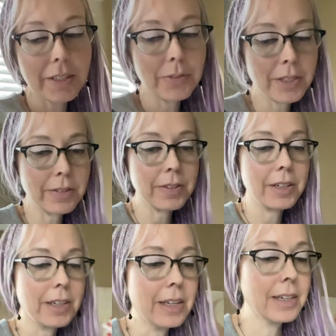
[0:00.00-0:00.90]
with
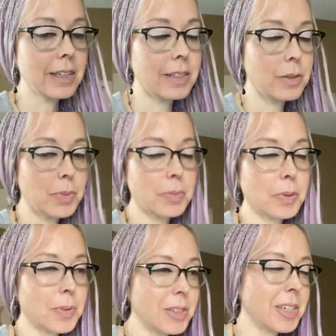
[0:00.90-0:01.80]
every kid's meal, but
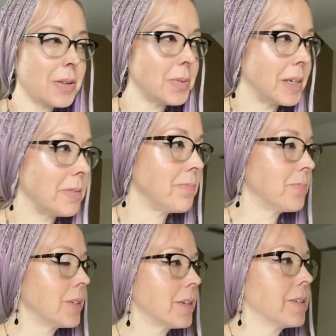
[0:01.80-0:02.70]
we only got one.
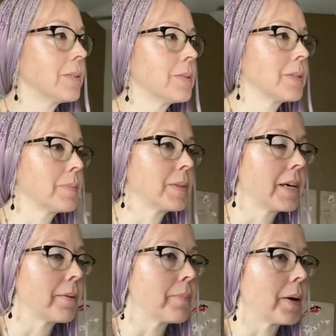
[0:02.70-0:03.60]
So I don't know what was up with
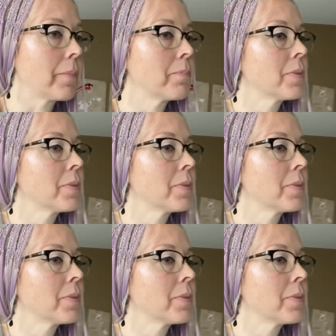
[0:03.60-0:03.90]
that, but.